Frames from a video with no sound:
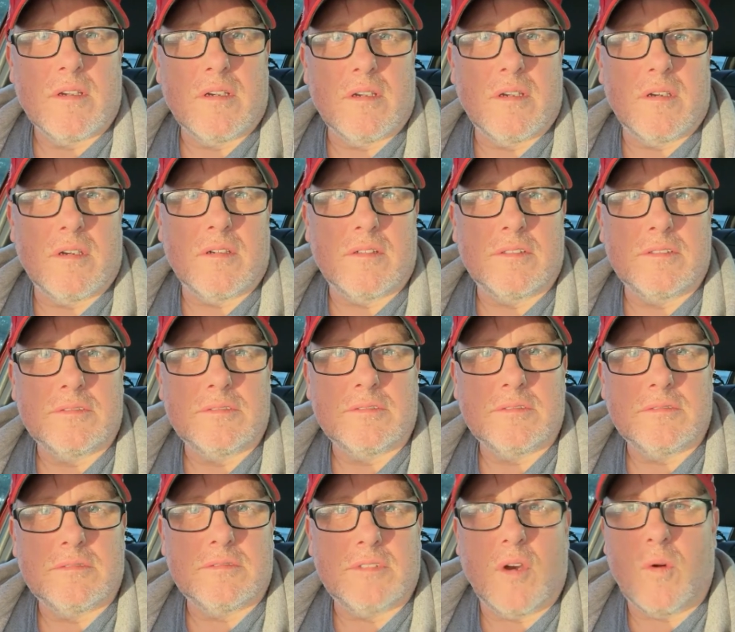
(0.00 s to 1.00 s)
Oh,
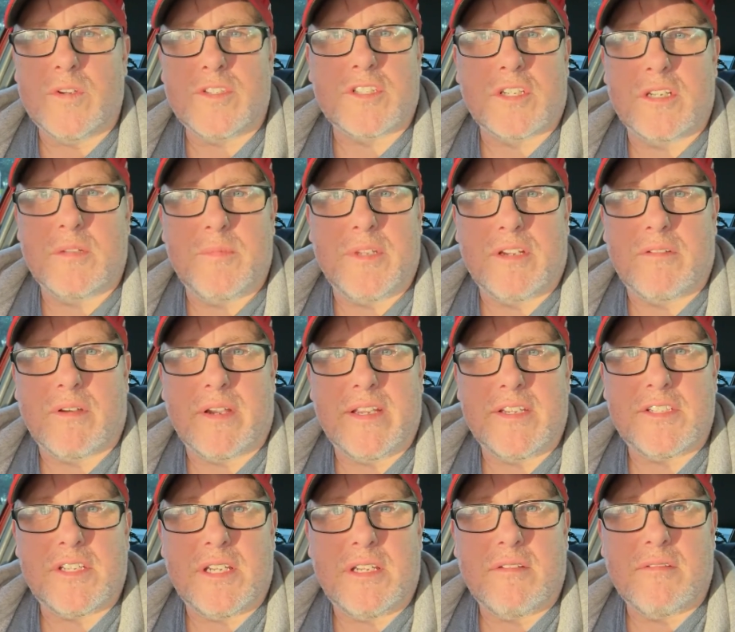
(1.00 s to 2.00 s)
it's going to be
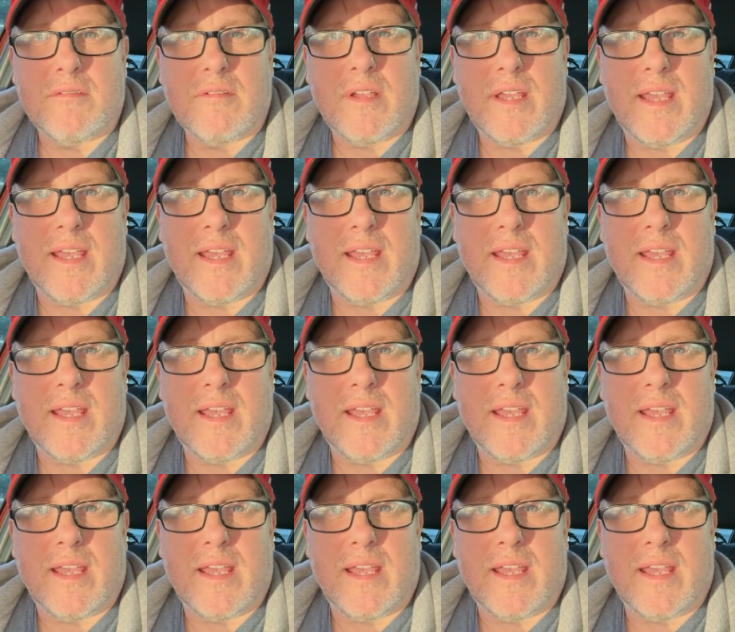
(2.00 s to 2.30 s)
crazy.